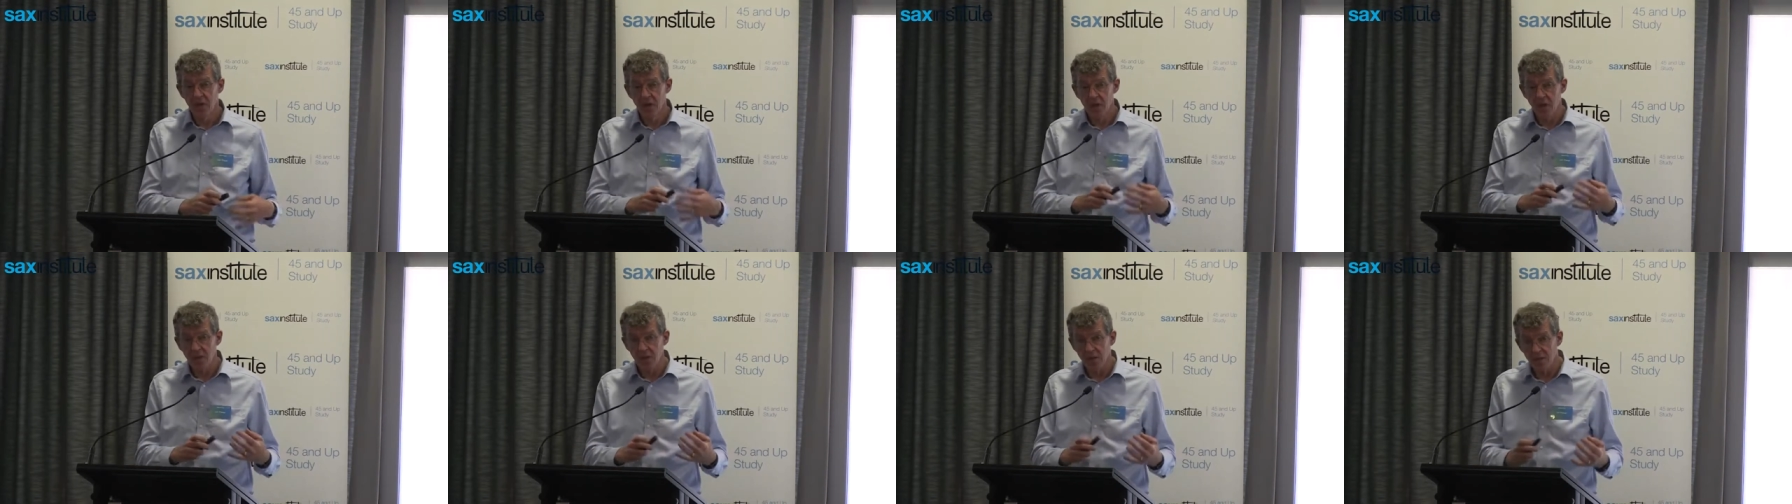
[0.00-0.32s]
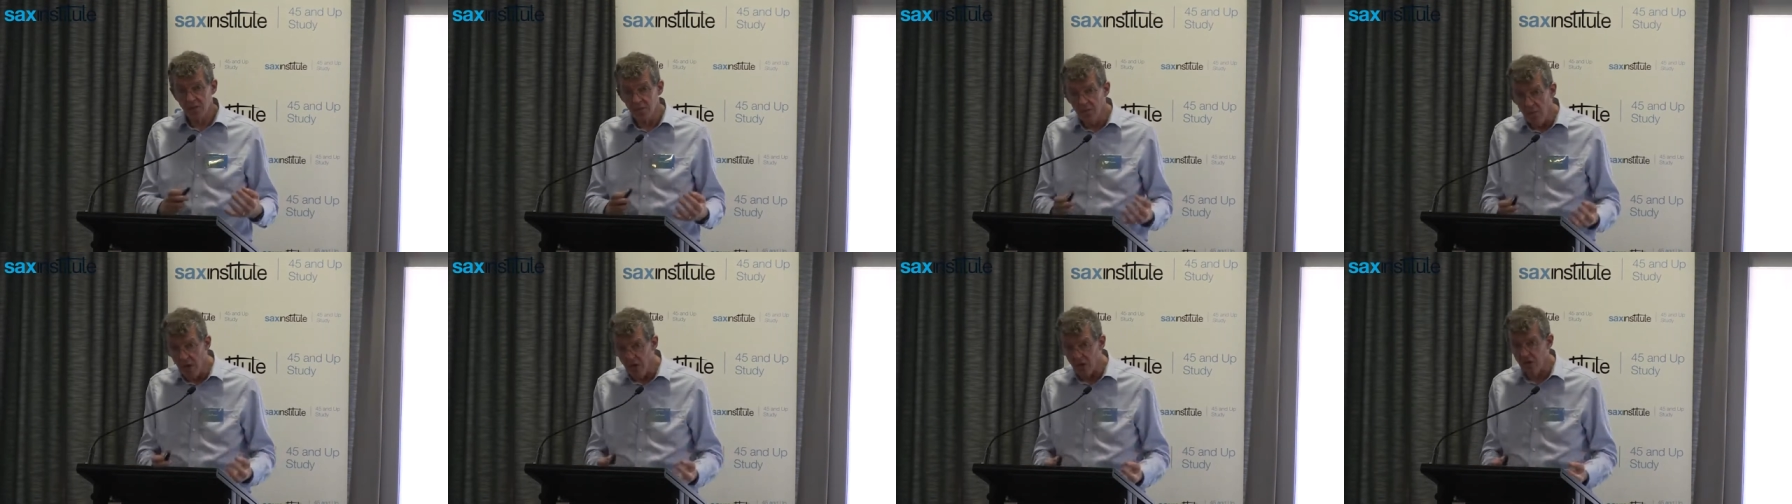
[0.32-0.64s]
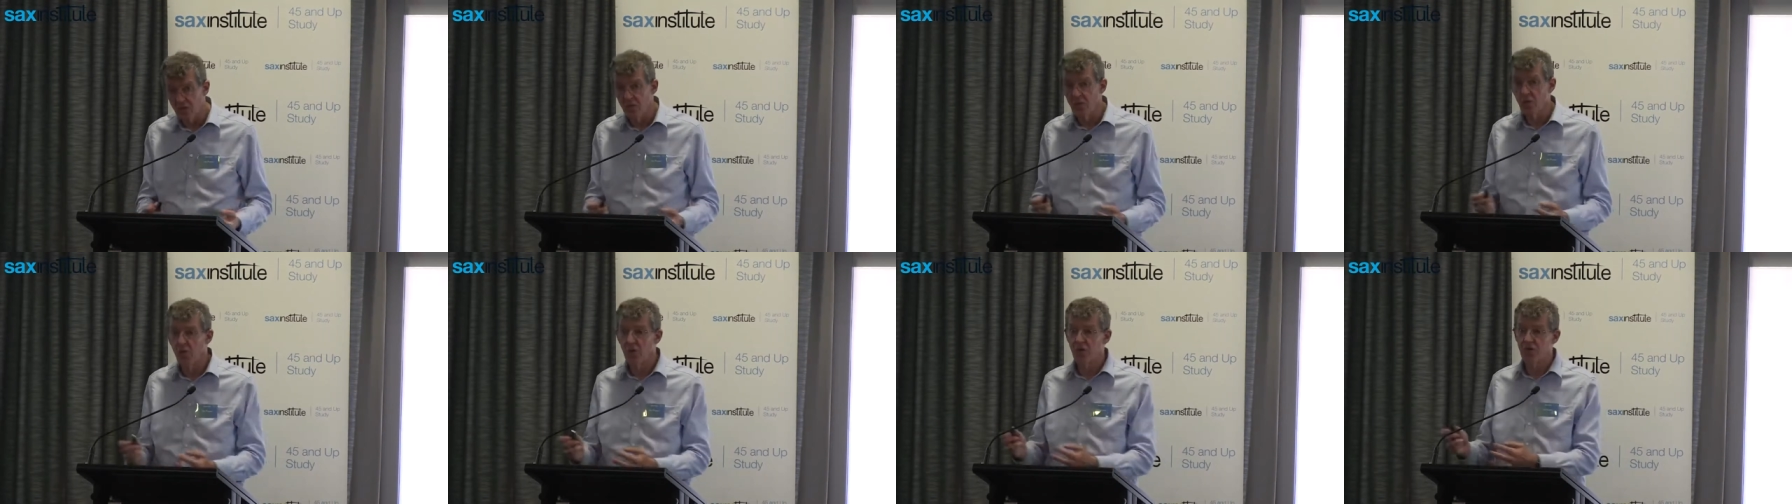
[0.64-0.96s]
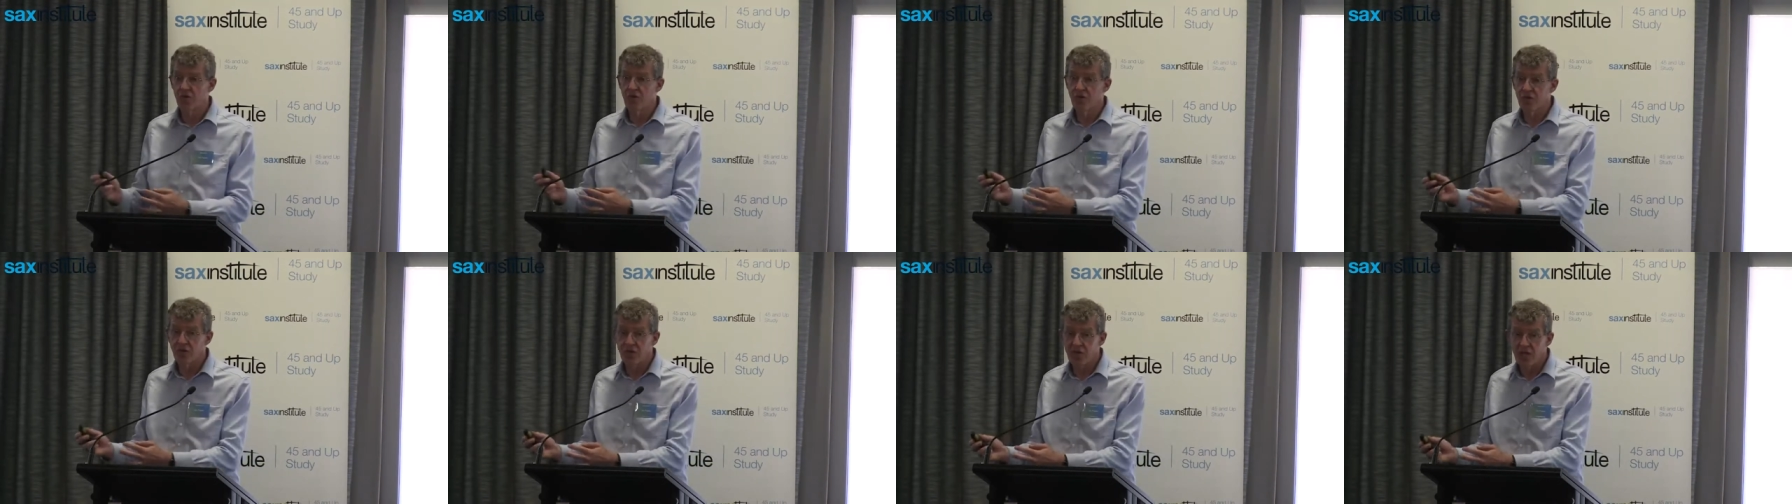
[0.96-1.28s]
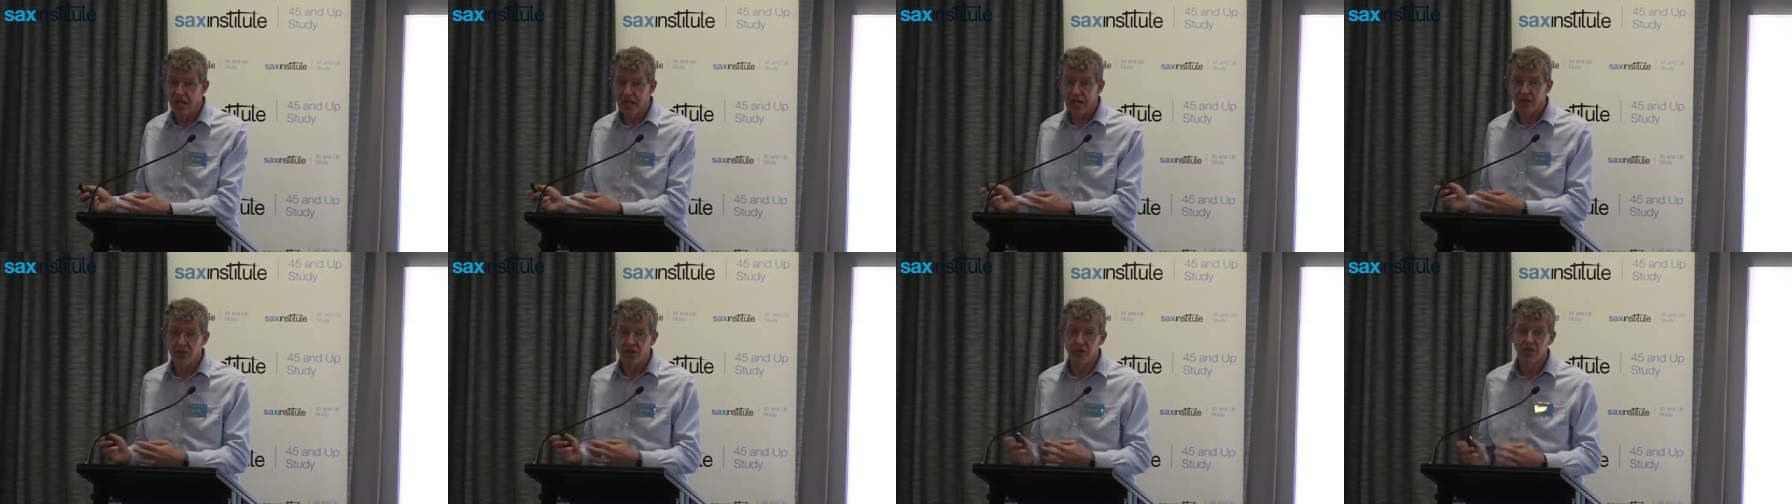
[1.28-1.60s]
is much more
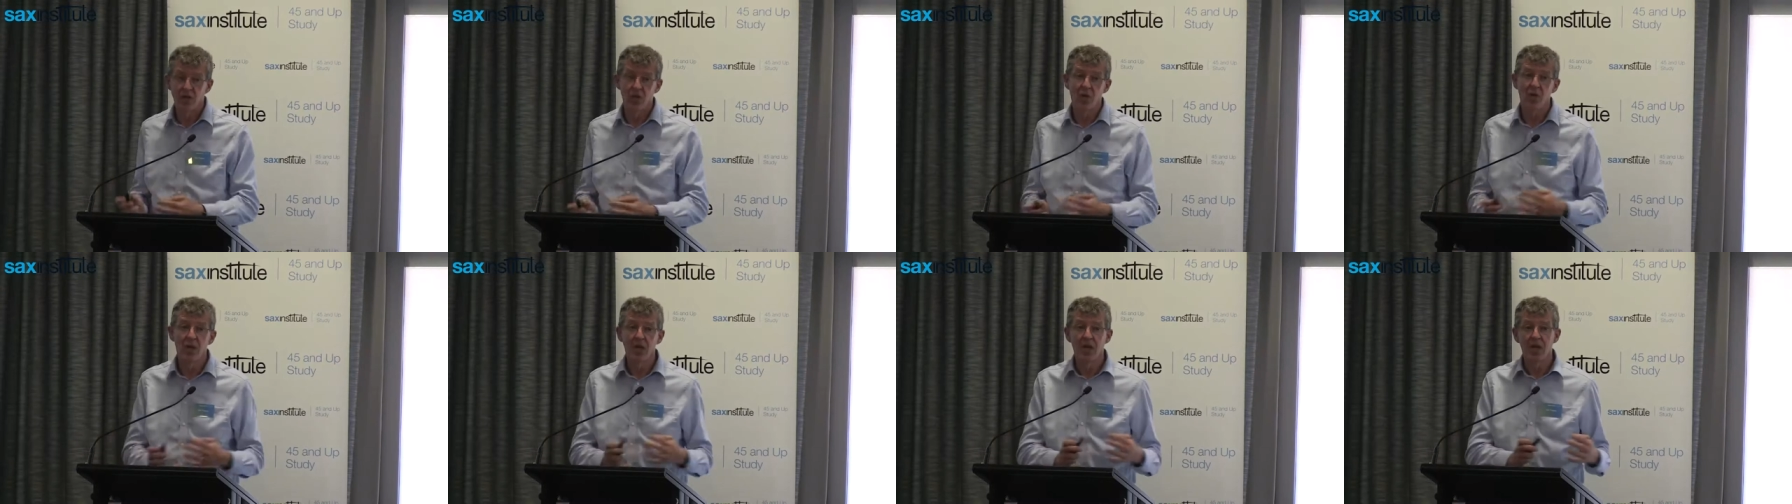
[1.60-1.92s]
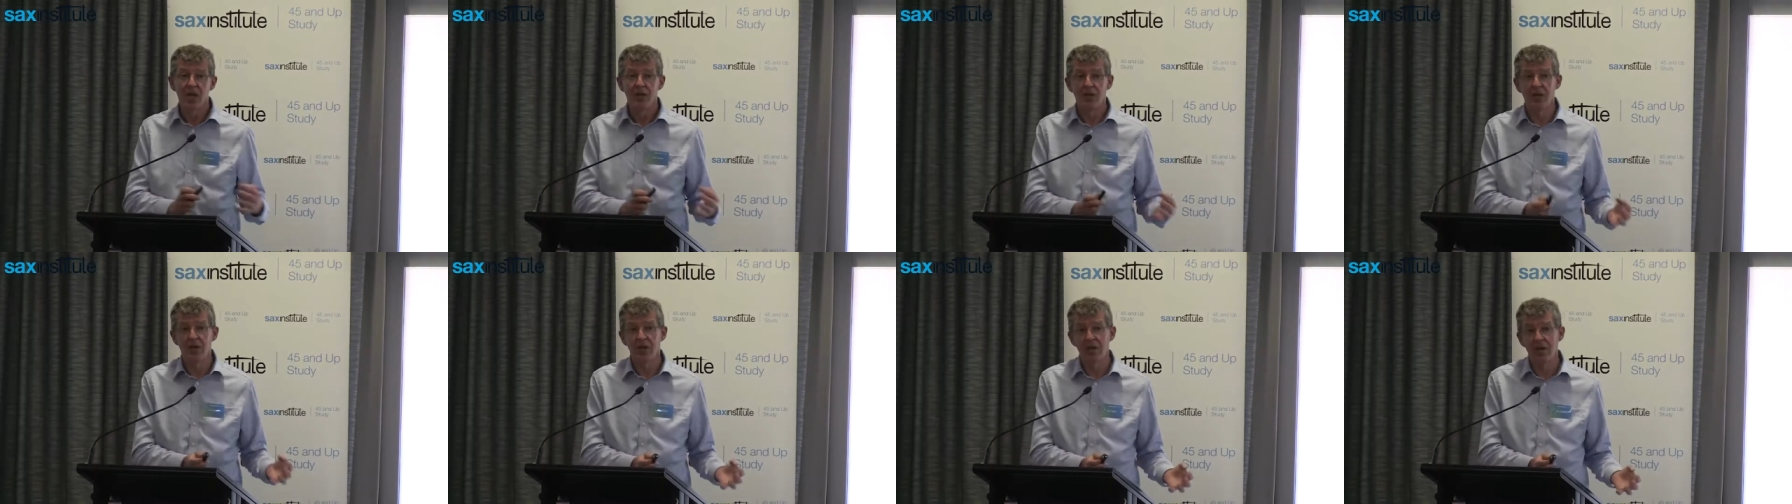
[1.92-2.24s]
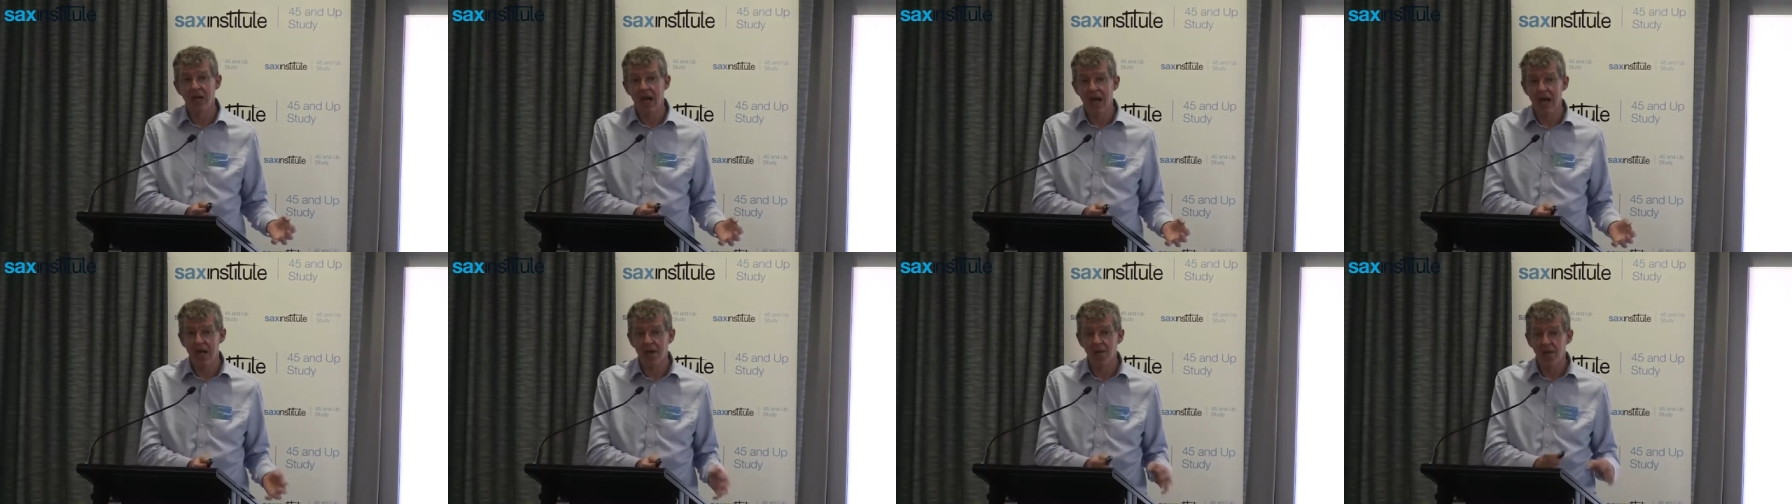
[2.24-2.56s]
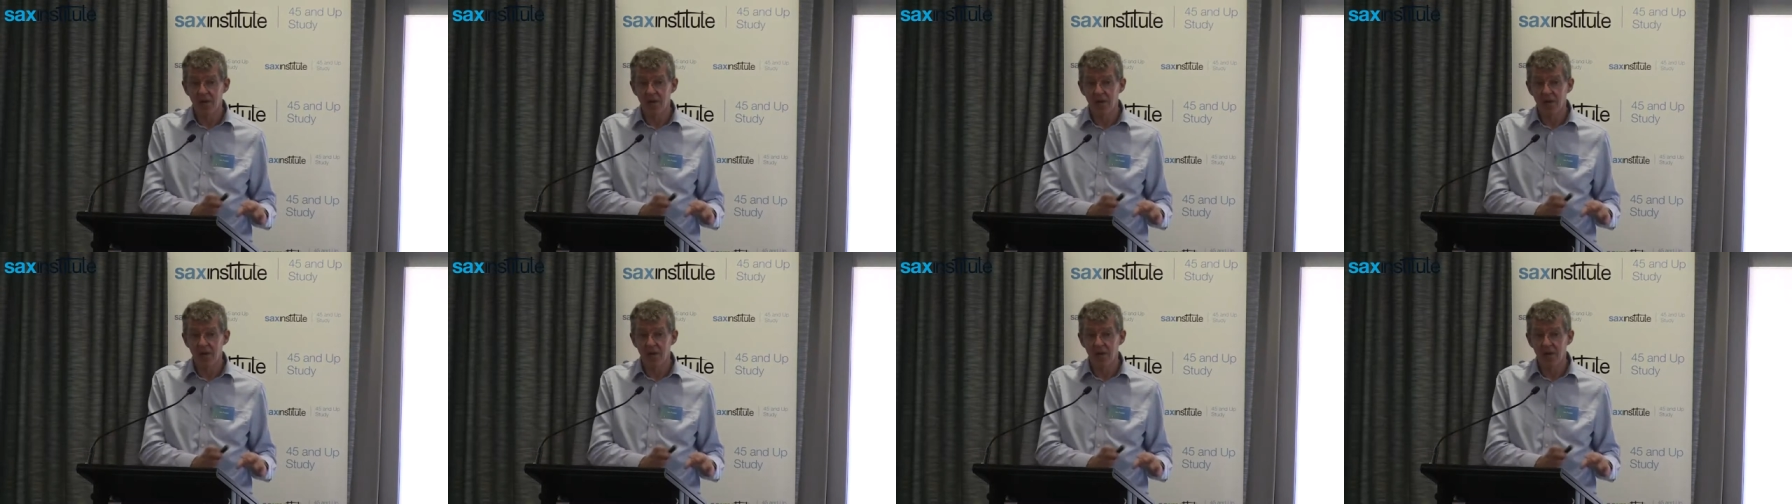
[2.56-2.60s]
translational than the,